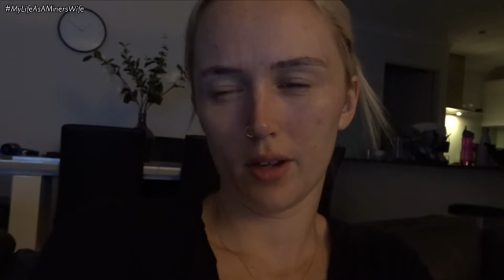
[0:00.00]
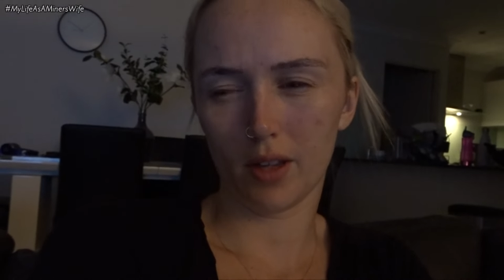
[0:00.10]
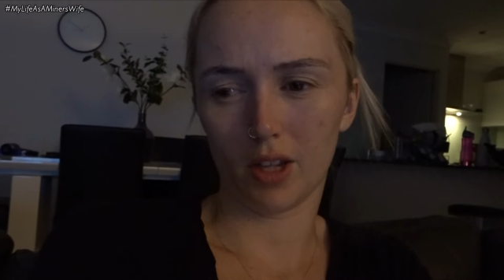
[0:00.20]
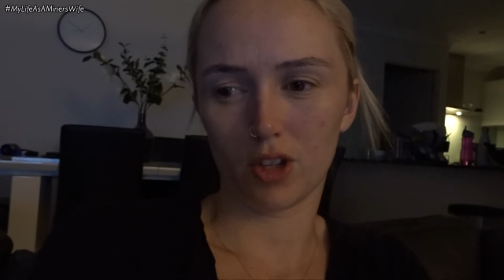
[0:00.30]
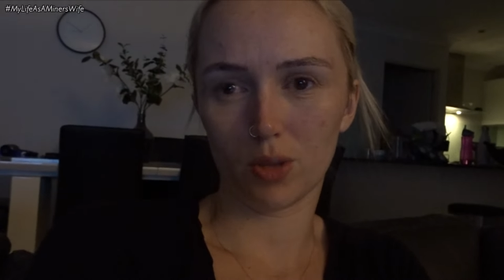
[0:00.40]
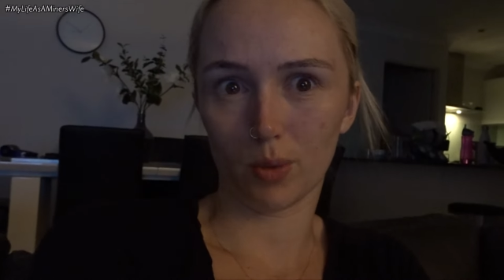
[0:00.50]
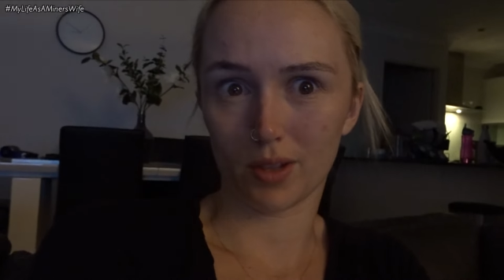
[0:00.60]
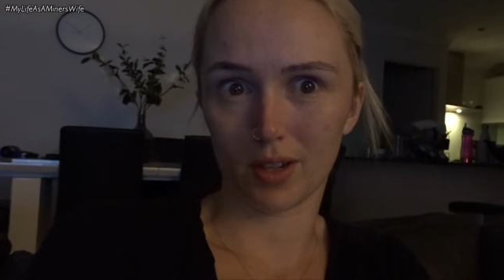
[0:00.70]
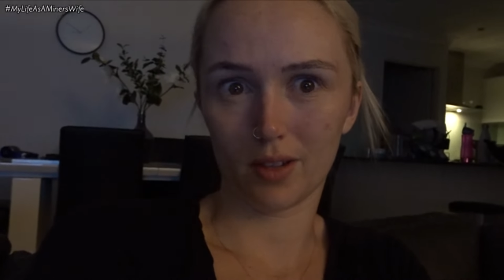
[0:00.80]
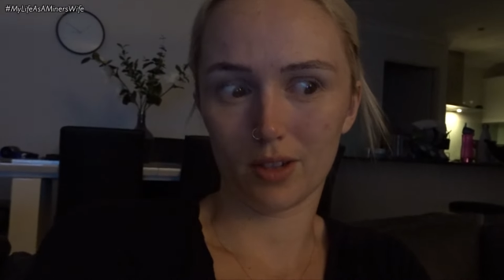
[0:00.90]
And then she
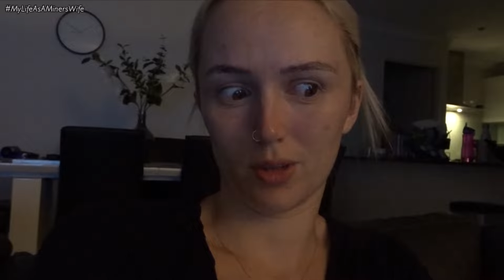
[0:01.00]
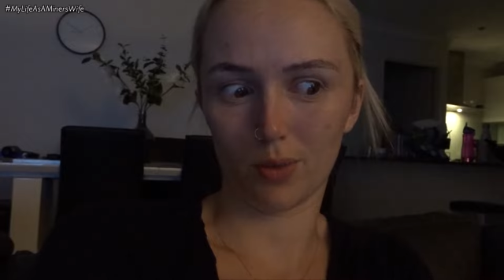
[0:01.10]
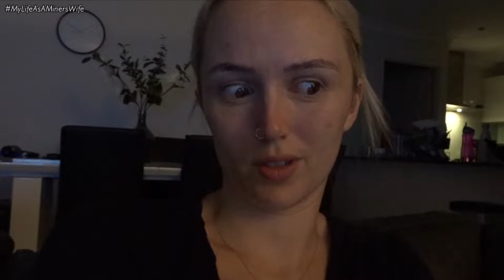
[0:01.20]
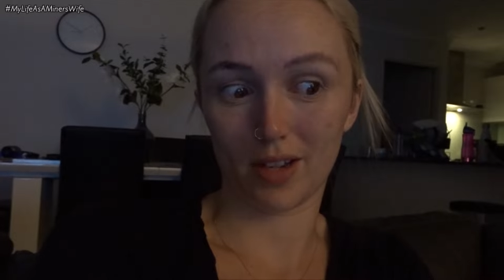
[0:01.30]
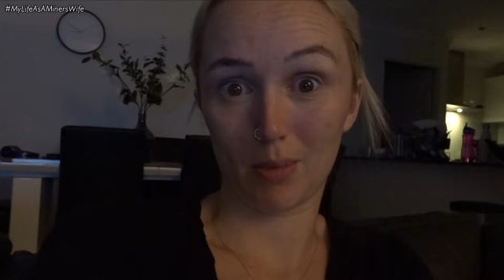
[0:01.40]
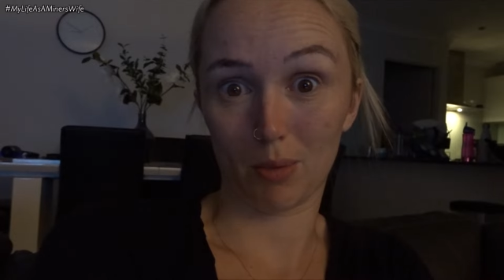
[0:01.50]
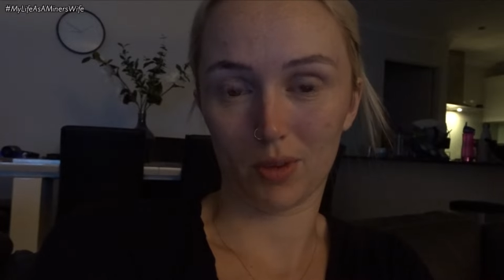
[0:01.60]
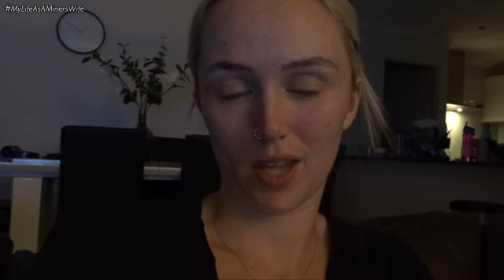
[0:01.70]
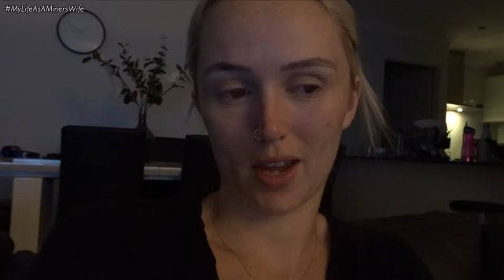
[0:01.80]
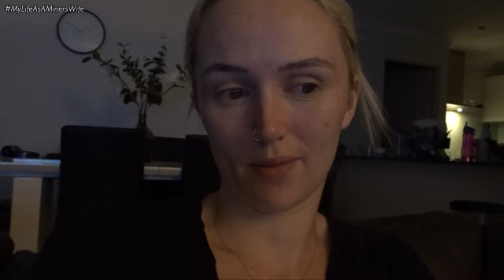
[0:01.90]
wasn't happy
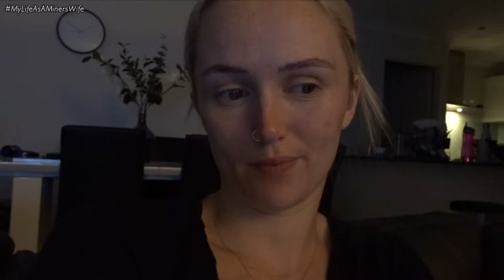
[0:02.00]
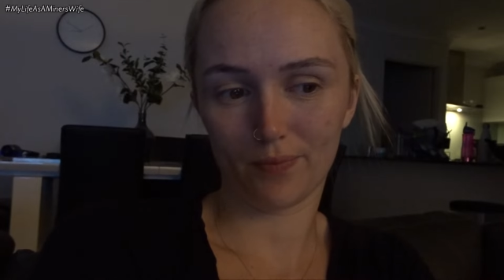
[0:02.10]
with that.